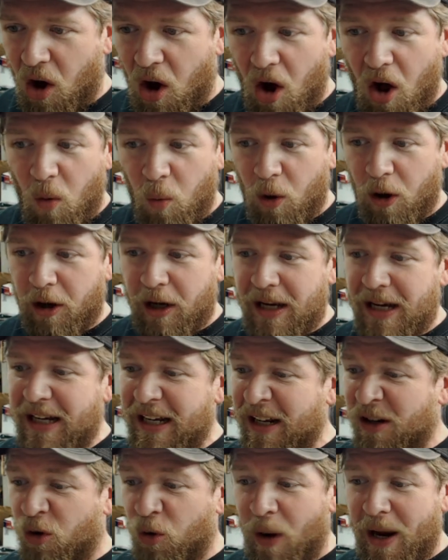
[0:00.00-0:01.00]
All working
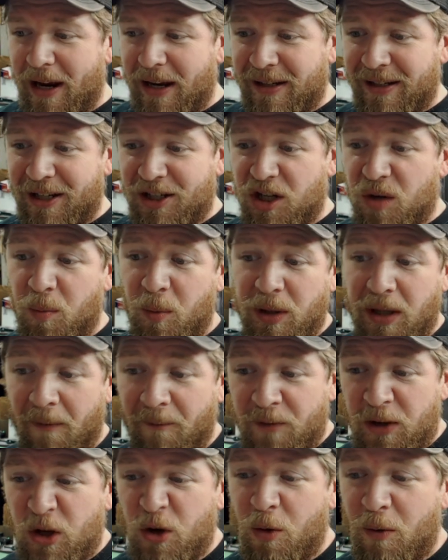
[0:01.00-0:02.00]
and in great condition with a
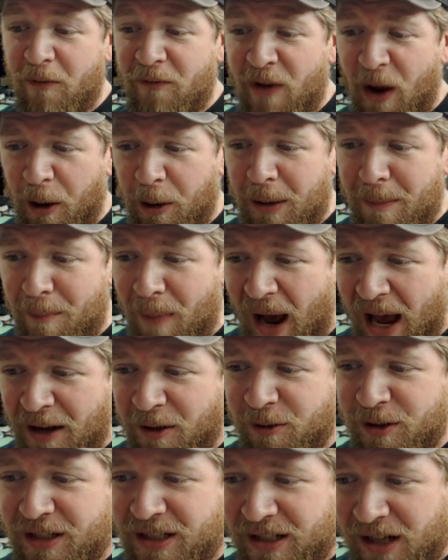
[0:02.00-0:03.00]
few very
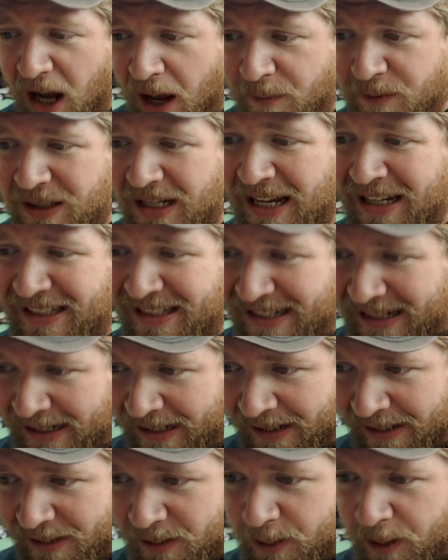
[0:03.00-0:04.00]
minor scuffs and
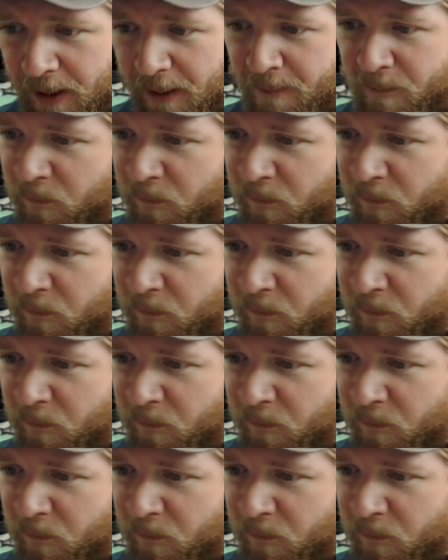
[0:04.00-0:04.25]
dings.